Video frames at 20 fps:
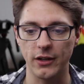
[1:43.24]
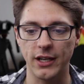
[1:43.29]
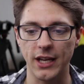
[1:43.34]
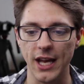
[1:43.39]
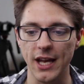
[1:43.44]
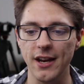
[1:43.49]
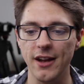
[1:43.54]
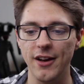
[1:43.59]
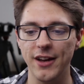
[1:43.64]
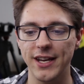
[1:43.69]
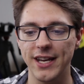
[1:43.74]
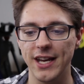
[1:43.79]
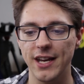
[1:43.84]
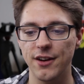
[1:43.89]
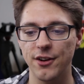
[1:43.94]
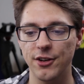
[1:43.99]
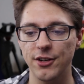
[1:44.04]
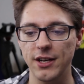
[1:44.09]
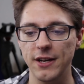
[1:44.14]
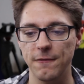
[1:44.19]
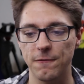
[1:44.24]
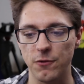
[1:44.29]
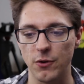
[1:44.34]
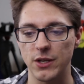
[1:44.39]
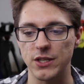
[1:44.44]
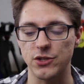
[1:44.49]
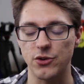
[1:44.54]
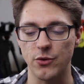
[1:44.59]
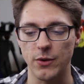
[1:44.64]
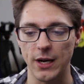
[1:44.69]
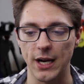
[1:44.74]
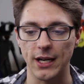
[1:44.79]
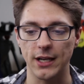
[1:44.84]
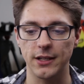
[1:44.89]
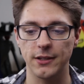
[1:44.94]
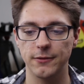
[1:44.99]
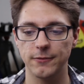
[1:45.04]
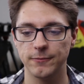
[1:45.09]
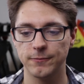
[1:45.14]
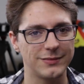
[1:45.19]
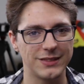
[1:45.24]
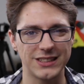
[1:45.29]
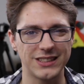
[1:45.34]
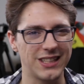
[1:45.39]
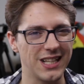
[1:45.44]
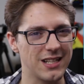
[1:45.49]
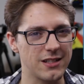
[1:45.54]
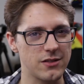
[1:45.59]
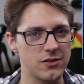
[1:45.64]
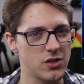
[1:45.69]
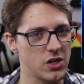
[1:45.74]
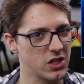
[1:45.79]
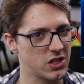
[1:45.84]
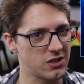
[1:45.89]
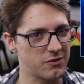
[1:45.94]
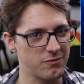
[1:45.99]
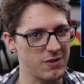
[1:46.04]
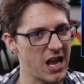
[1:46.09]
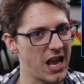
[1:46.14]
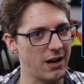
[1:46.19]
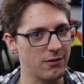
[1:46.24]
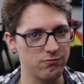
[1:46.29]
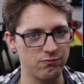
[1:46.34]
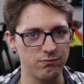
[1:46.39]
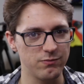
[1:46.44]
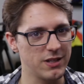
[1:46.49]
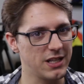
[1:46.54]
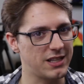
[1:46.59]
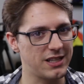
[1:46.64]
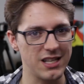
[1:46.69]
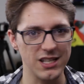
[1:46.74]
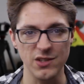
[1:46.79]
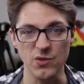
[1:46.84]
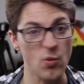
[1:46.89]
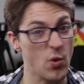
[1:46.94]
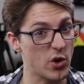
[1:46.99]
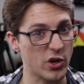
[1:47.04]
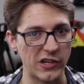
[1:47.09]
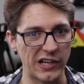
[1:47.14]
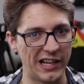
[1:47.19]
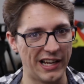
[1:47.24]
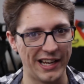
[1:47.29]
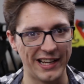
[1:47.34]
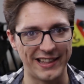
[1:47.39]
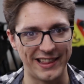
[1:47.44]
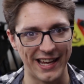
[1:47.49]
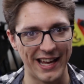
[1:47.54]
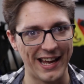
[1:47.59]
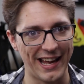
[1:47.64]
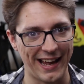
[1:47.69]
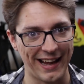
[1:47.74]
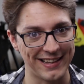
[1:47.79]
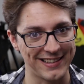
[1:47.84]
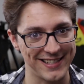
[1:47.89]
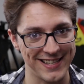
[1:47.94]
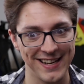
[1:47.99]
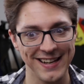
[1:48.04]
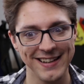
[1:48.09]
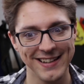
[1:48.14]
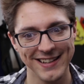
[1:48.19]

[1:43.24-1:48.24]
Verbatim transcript: Can I get an influencer rank? That's just how it doesn't work like that.